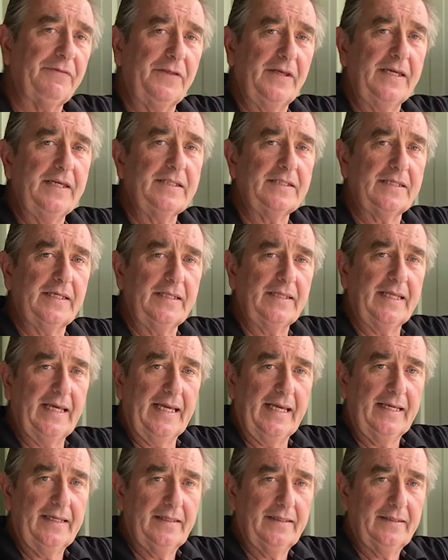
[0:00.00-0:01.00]
things in
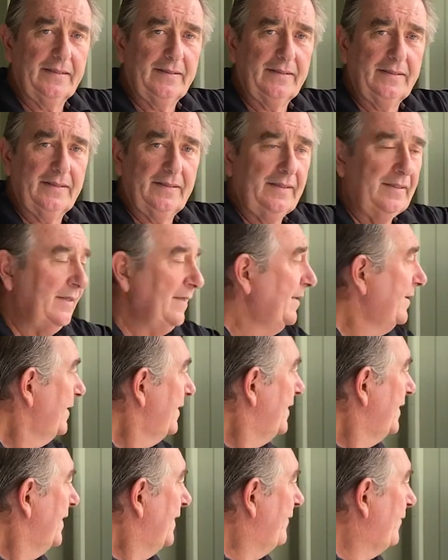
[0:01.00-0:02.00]
there.
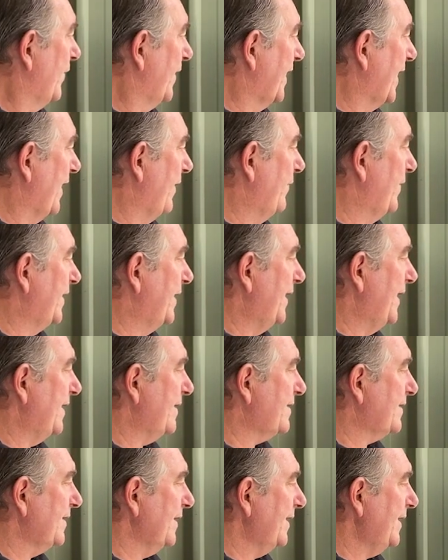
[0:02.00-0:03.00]
If we go with an
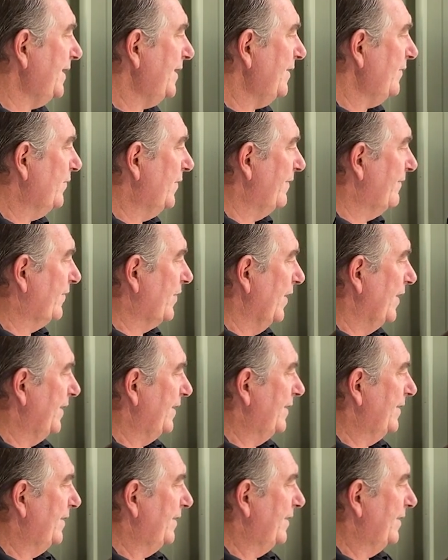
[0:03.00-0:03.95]
SC, we've got